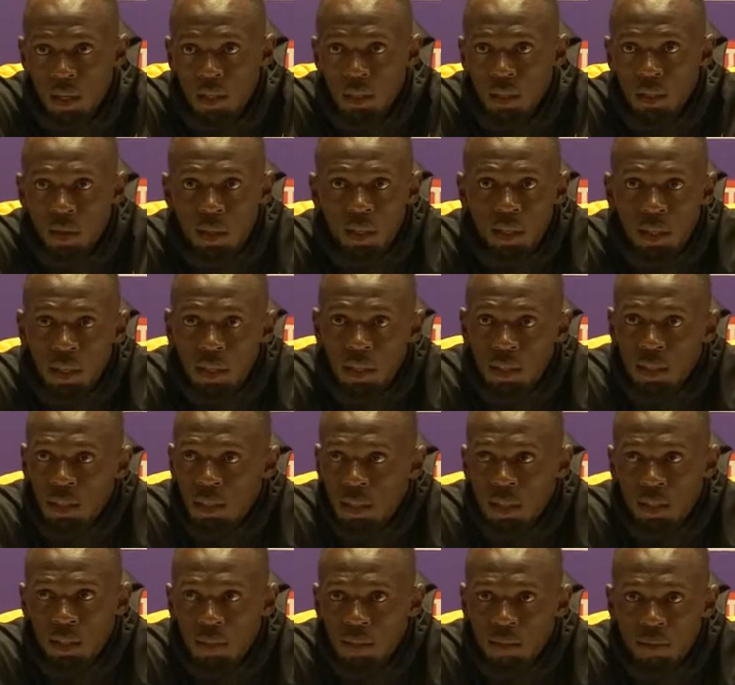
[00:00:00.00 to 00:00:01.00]
So I think it's
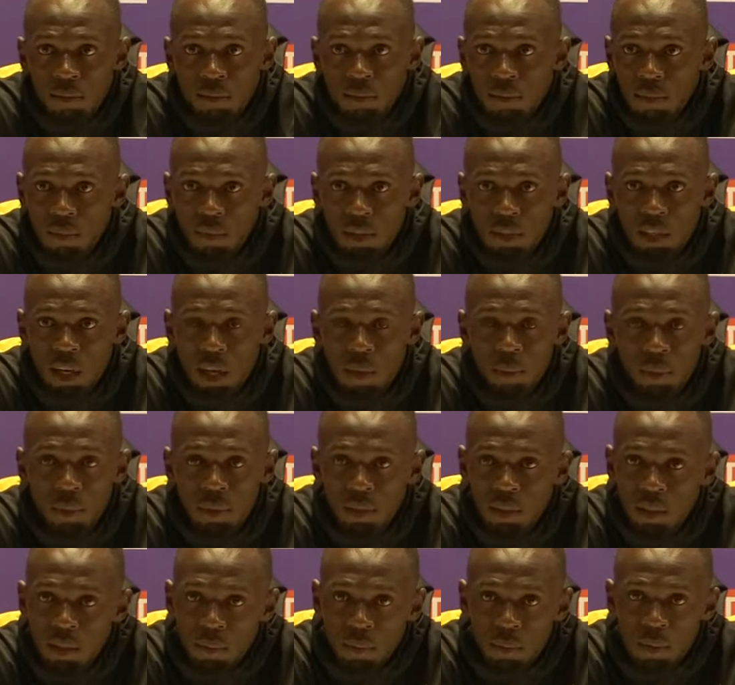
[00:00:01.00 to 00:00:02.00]
just a
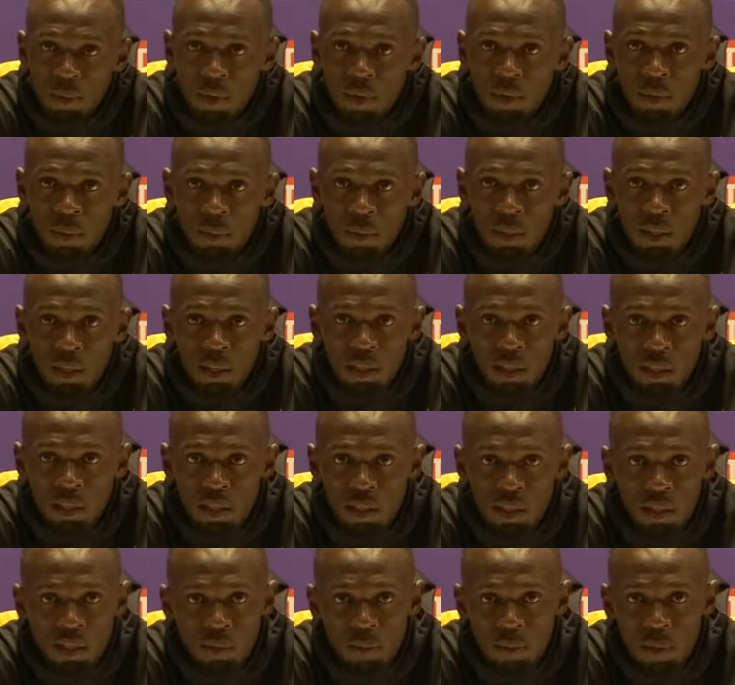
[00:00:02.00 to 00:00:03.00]
championship, you know what I mean? It's
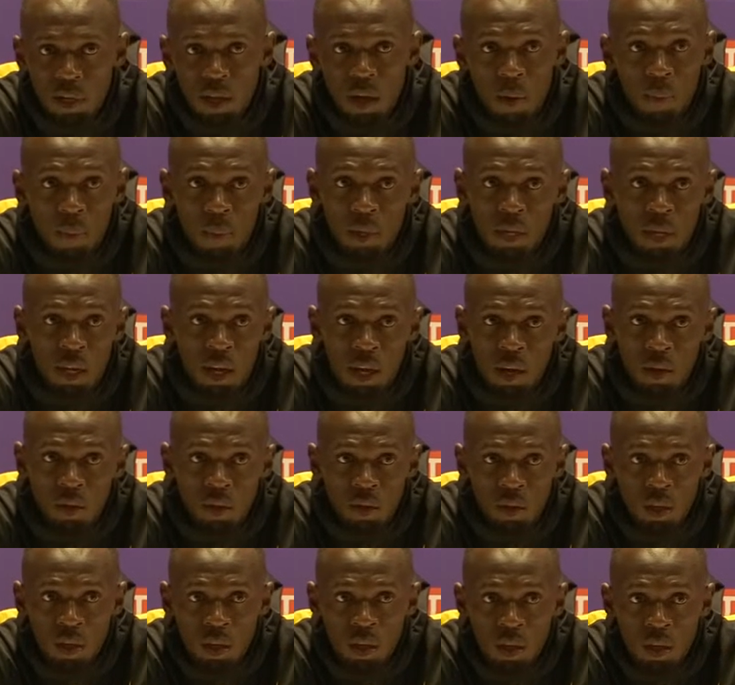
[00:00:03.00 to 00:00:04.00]
just been up and
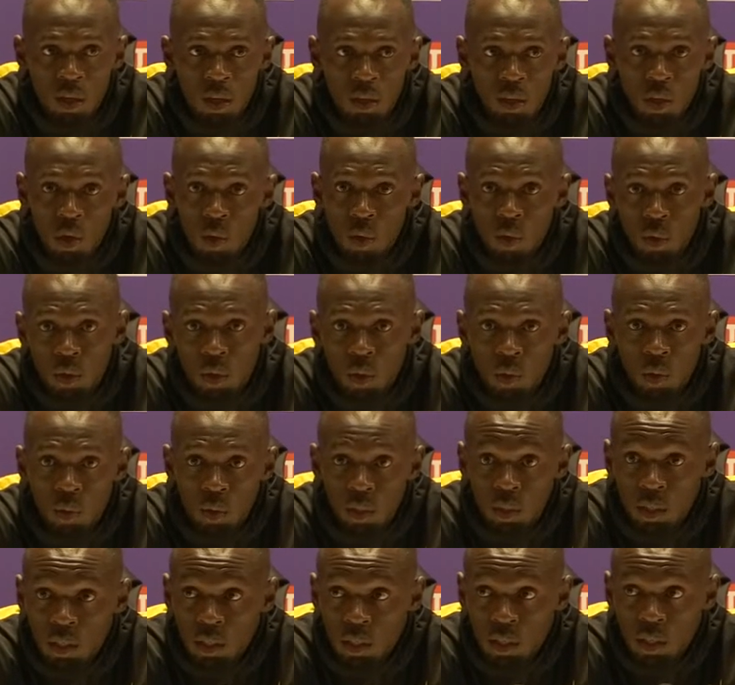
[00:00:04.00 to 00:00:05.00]
down. No one knows
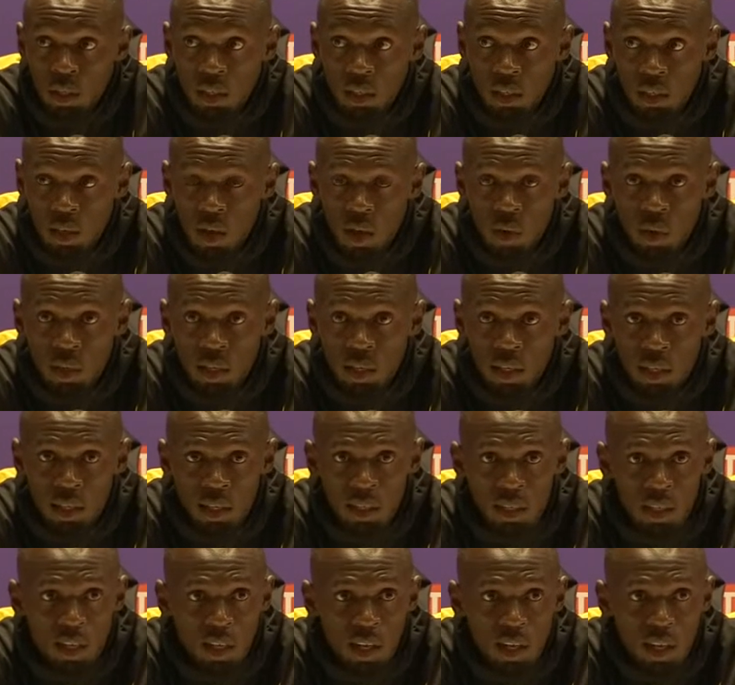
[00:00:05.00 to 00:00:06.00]
where it's going,
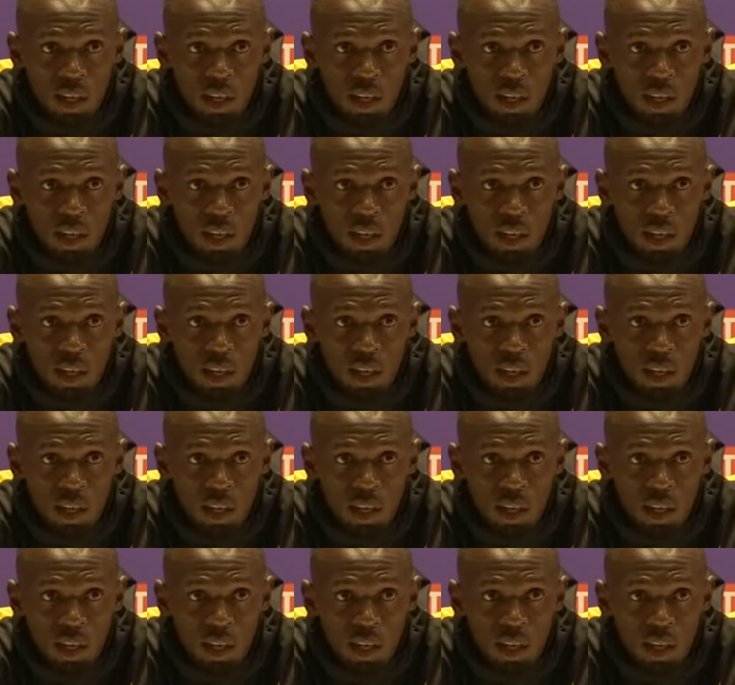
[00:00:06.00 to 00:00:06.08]
and